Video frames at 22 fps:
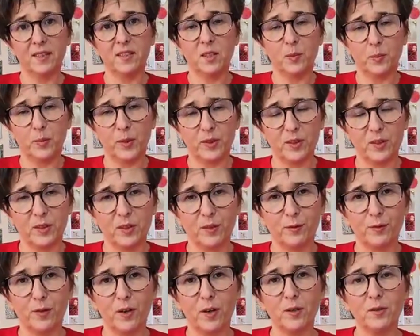the person
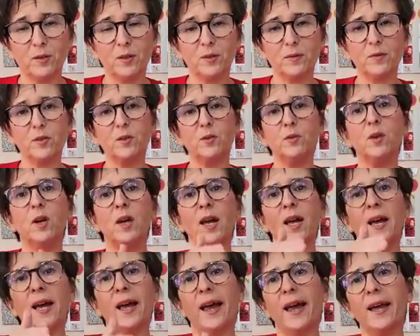in front of you,
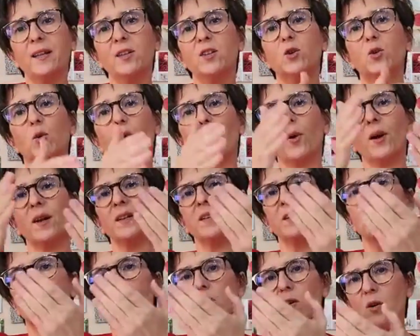and you
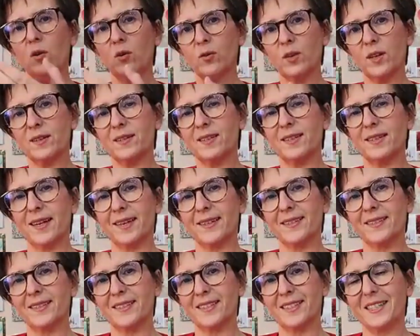already know that the
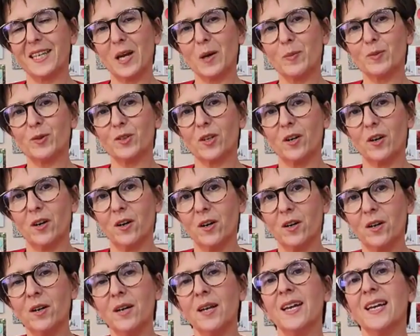next steps
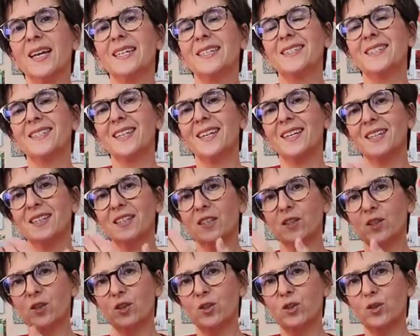are
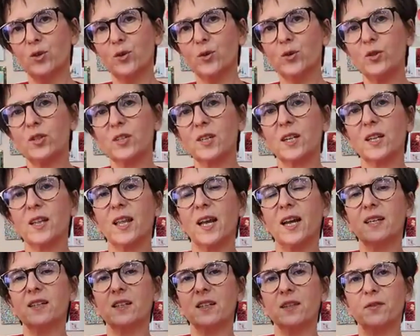selling the shoes,
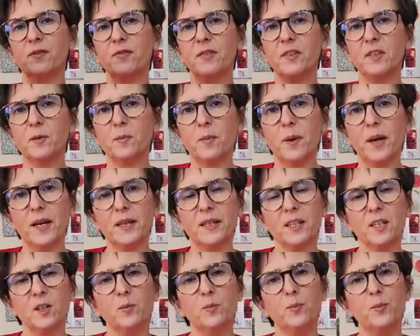collecting
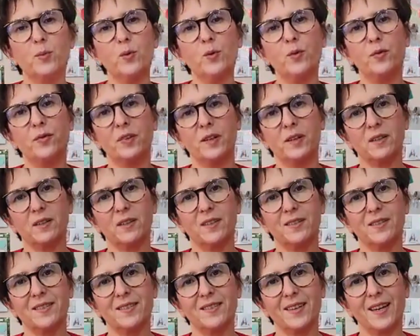feedback, improving the
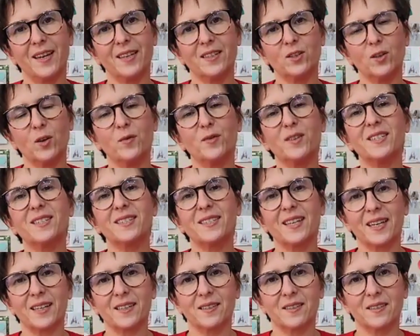designs of the
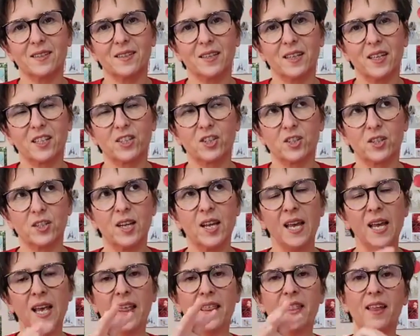second collection.
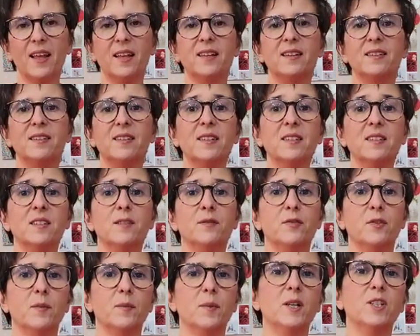That this
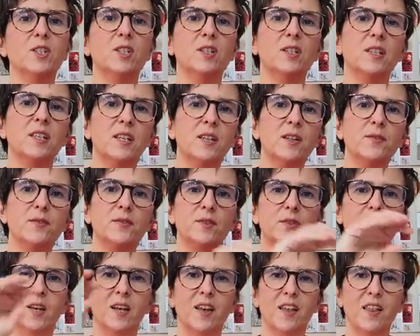information
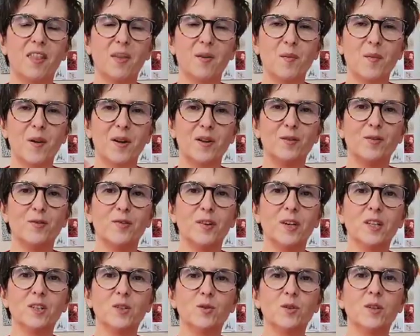gives the
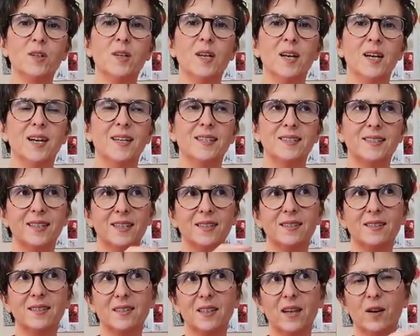manufacturer a
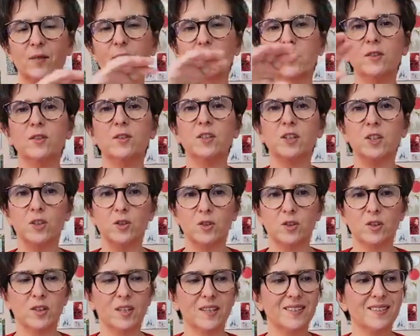sense of
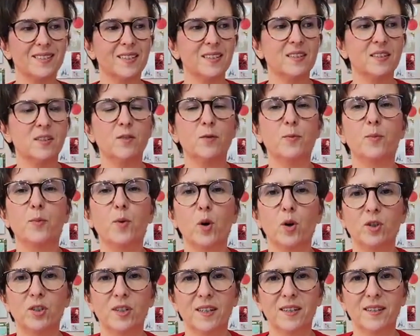continuous, a sense of
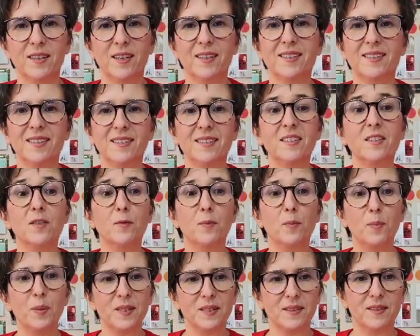project, a sense
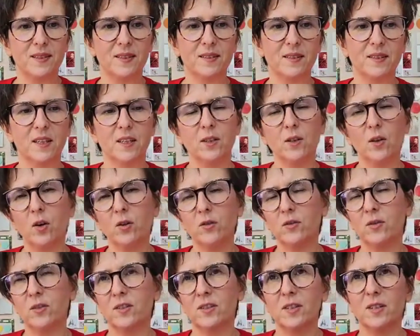of business, and
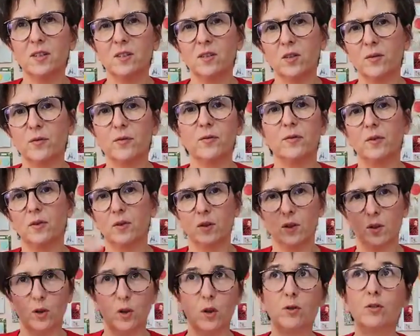not a sense of
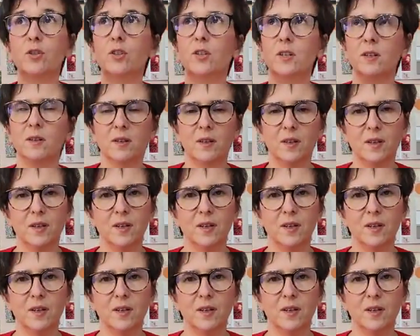launching